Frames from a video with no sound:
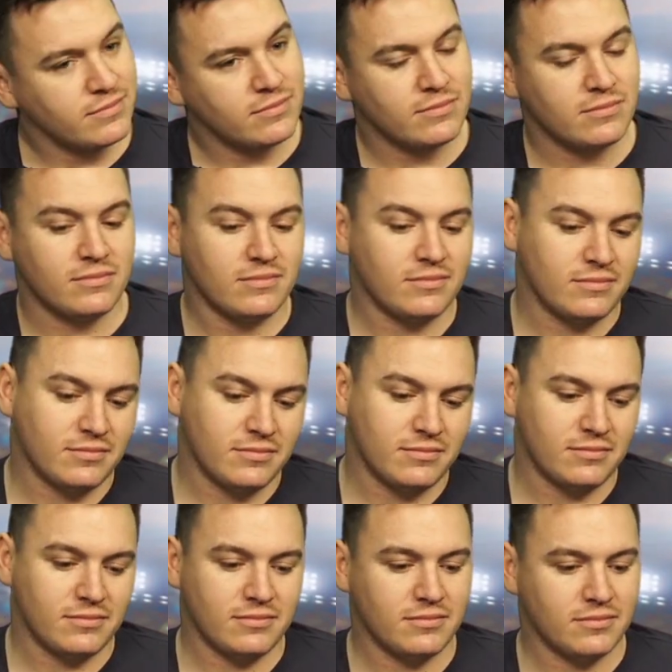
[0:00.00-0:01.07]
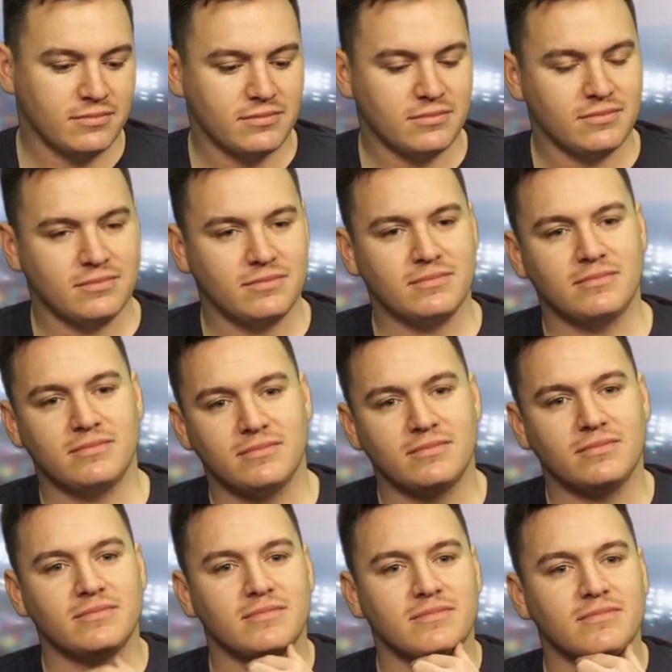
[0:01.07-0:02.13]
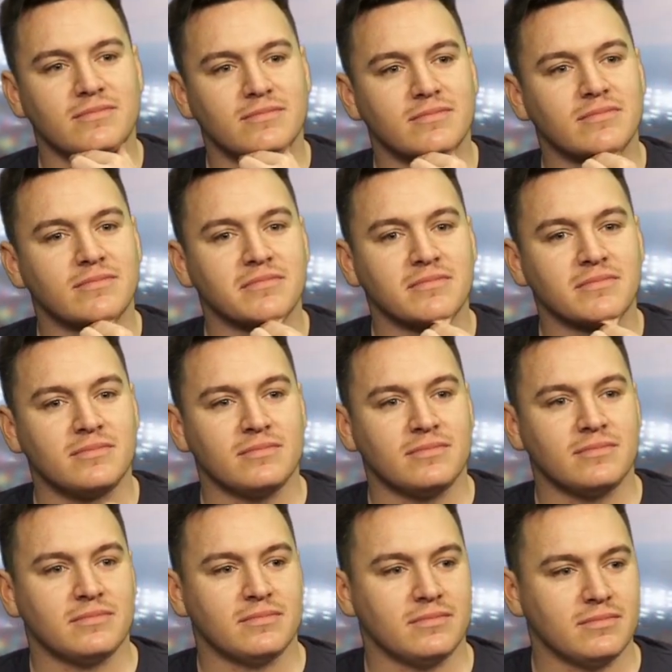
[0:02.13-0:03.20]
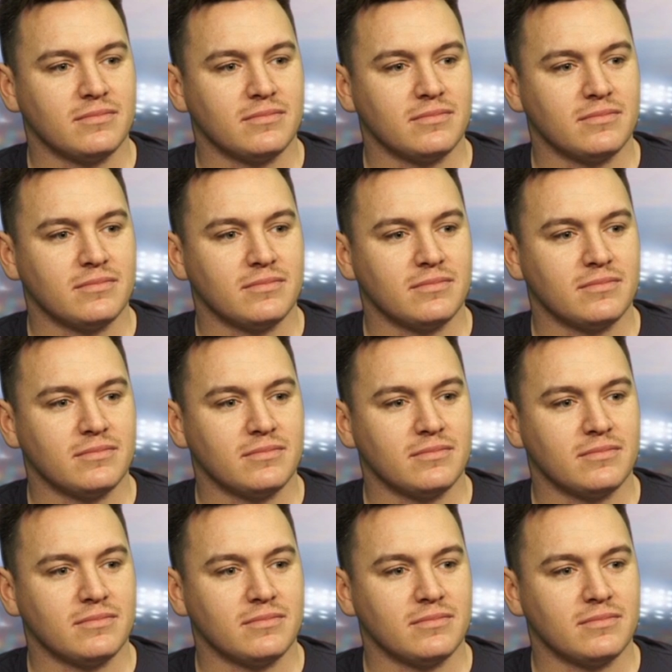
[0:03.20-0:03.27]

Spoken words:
No words are spoken by the person on screen.